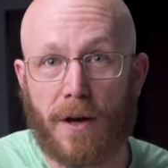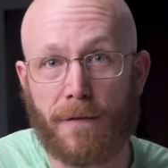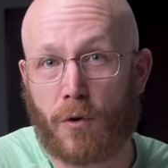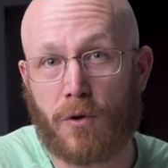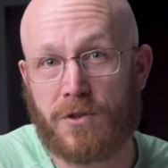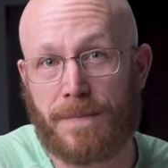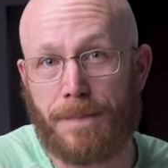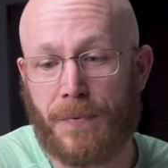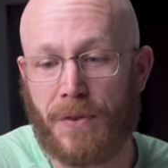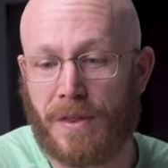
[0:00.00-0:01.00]
Of course,
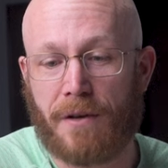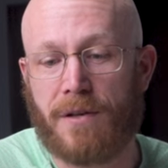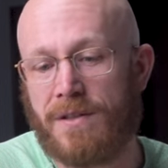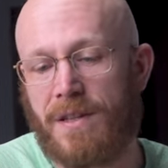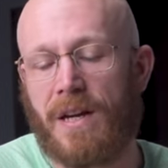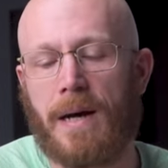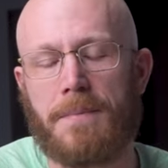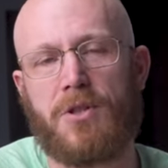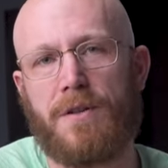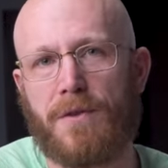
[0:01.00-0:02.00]
there is the
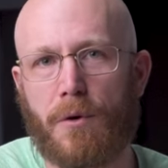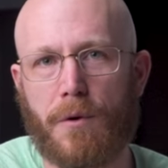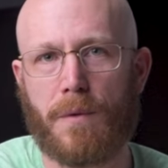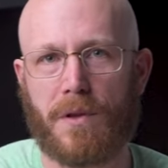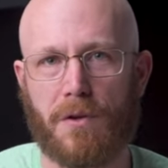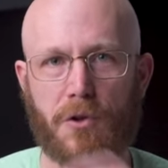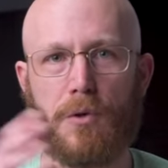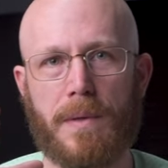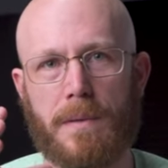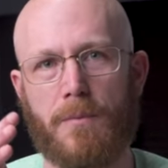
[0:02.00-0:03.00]
option of going with
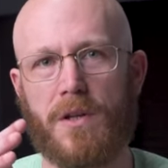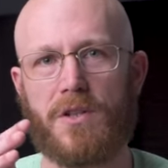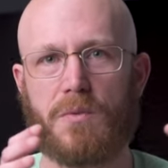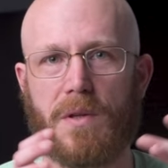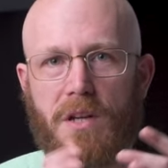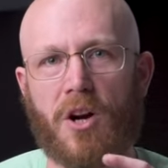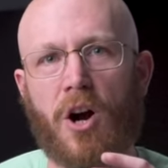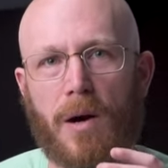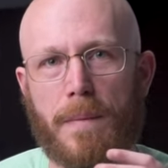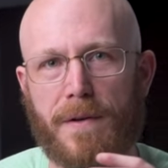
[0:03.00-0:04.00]
aluminum wheels with a
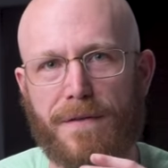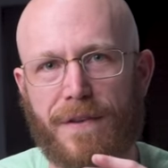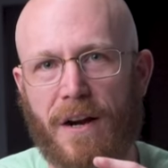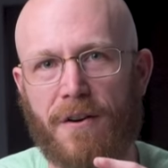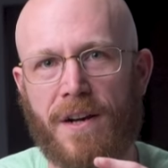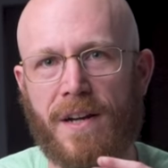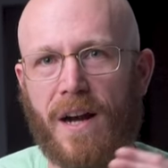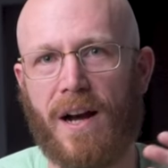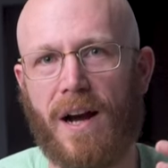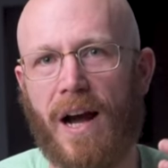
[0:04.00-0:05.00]
carbon fairing.
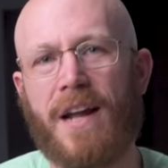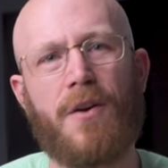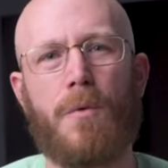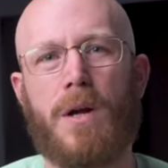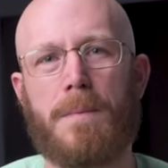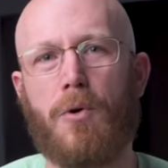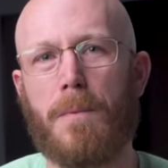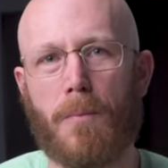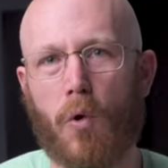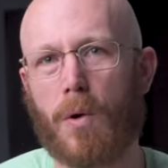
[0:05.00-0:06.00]
I don't want to
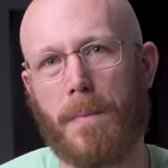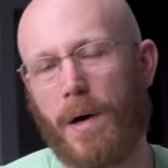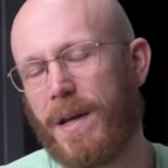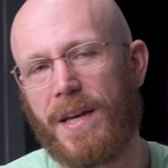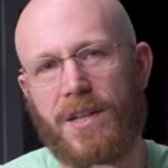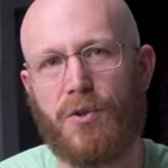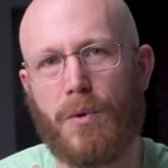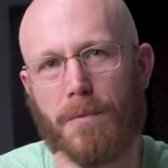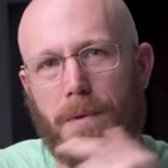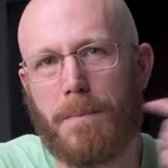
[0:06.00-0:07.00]
put more money
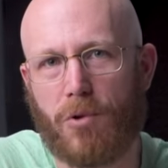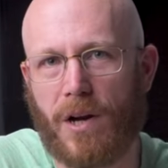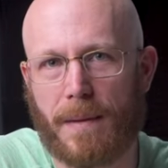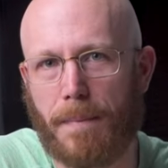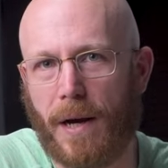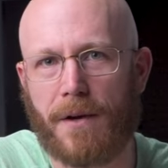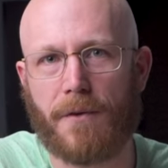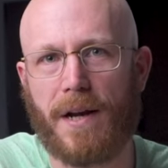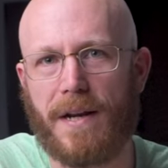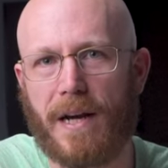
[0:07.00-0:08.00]
into a rim brake
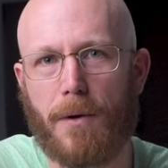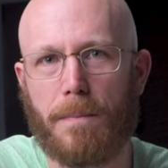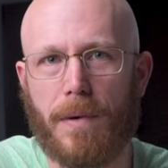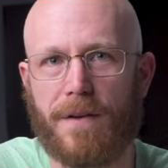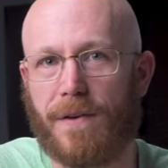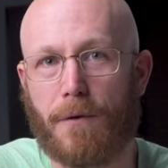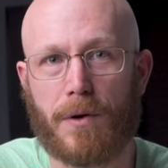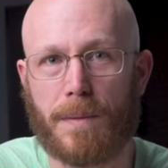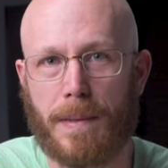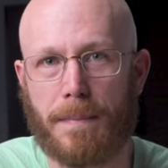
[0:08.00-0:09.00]
bike right now, but if I
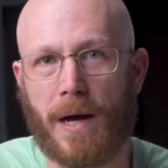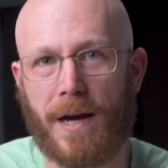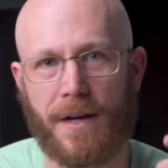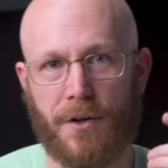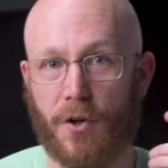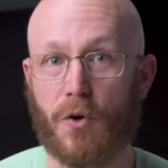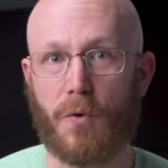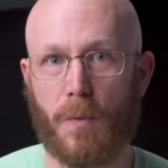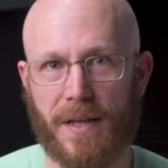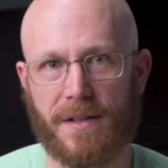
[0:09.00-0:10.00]
were to be buying
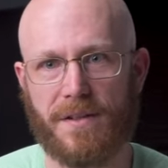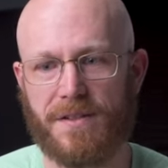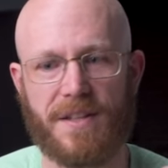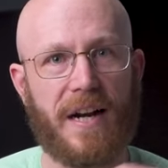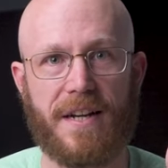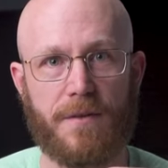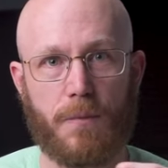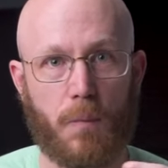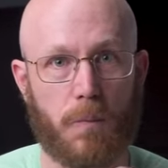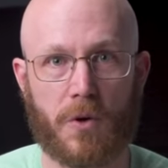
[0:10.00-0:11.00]
new wheels and I
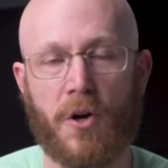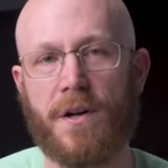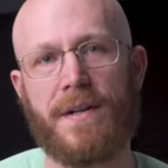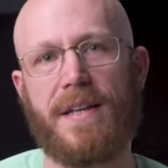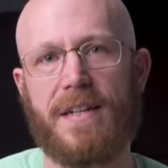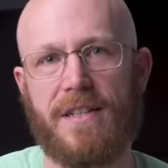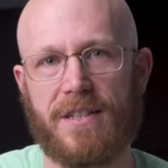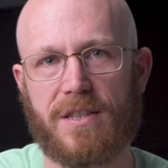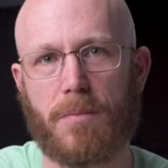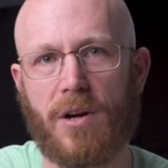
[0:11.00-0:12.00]
couldn't get
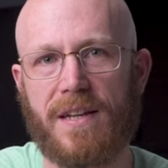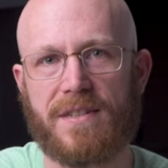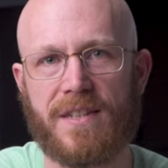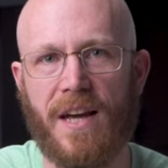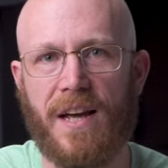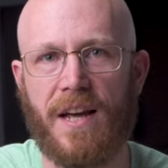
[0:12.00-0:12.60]
disc brakes,